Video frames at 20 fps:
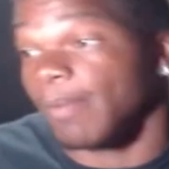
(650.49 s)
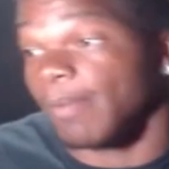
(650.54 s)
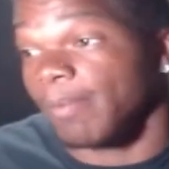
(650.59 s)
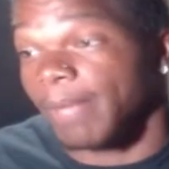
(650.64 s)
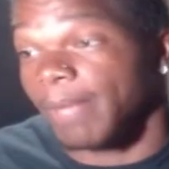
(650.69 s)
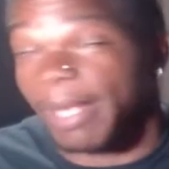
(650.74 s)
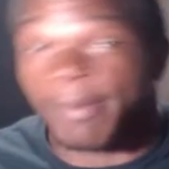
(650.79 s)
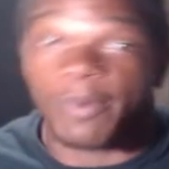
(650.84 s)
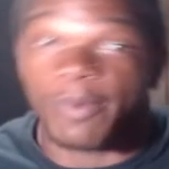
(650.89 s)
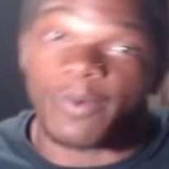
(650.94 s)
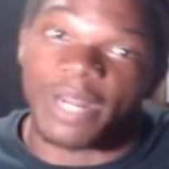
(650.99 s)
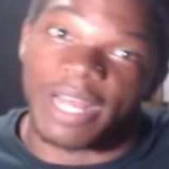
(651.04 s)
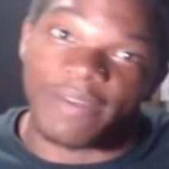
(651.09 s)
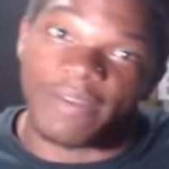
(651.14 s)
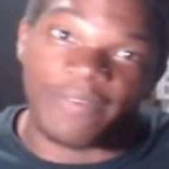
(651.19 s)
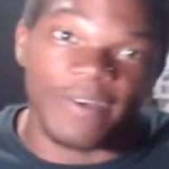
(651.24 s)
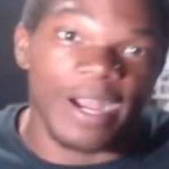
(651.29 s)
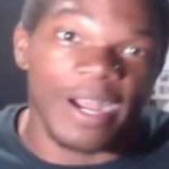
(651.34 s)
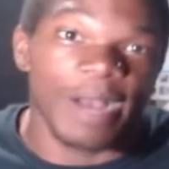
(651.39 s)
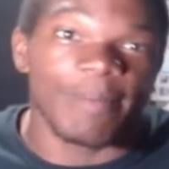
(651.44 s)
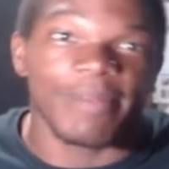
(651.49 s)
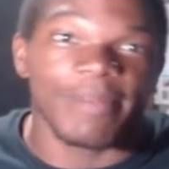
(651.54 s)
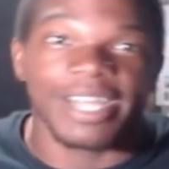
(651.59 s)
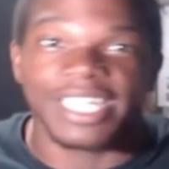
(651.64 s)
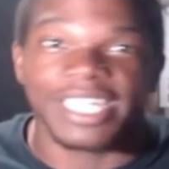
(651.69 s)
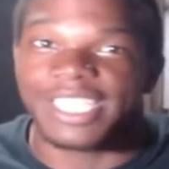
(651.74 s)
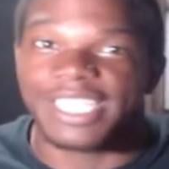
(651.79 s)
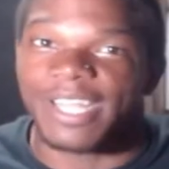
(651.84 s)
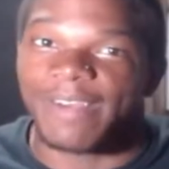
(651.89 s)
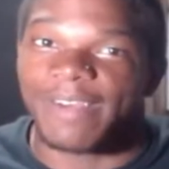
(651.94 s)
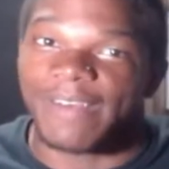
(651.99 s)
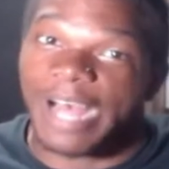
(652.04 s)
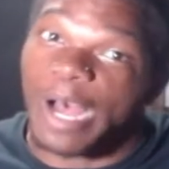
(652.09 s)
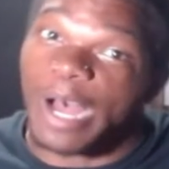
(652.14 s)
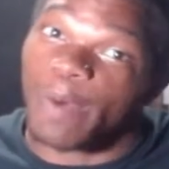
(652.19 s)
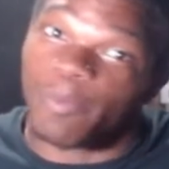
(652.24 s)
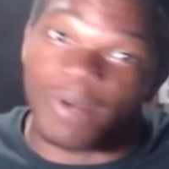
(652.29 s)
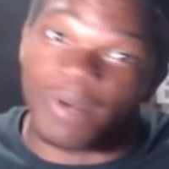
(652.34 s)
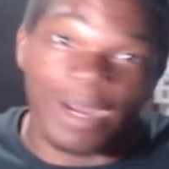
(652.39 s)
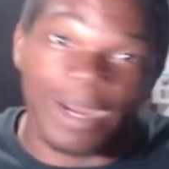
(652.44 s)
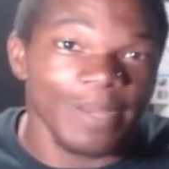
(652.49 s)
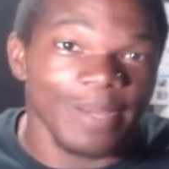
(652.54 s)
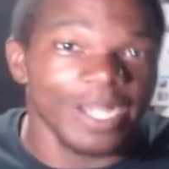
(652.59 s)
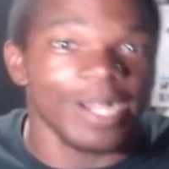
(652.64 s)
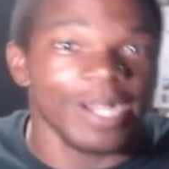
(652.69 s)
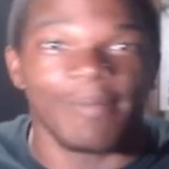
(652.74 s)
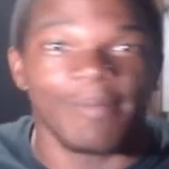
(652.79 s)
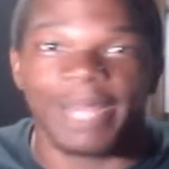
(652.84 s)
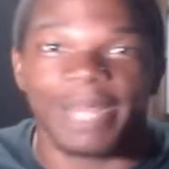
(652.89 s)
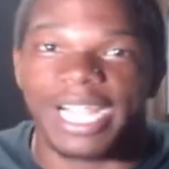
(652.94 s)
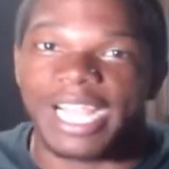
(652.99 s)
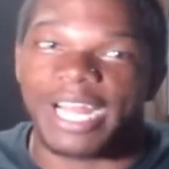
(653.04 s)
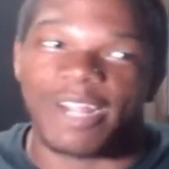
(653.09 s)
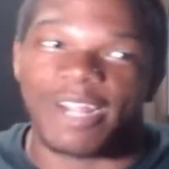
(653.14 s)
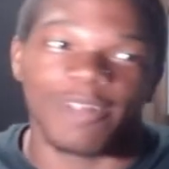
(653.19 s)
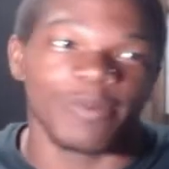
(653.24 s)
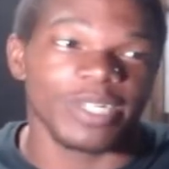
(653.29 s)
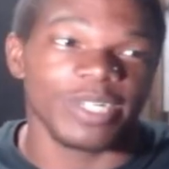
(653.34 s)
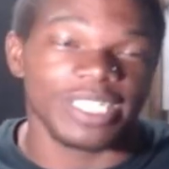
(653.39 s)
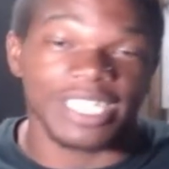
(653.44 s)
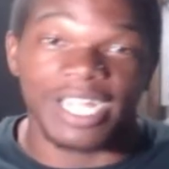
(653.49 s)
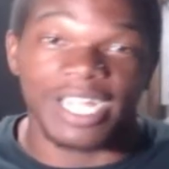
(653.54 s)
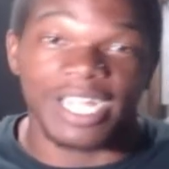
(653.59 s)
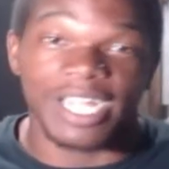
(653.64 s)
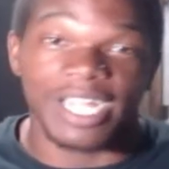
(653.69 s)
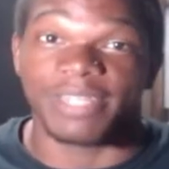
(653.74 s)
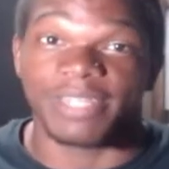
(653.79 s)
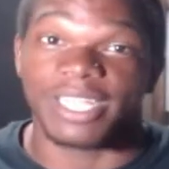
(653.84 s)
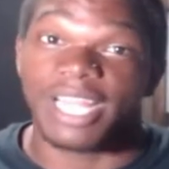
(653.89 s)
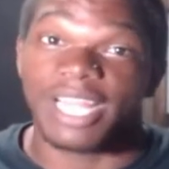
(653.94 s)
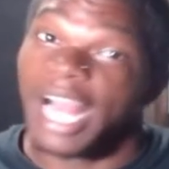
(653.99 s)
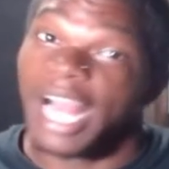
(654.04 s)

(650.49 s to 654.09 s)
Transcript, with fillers: Maybe when I find myself, I'll probably come back out of retirement.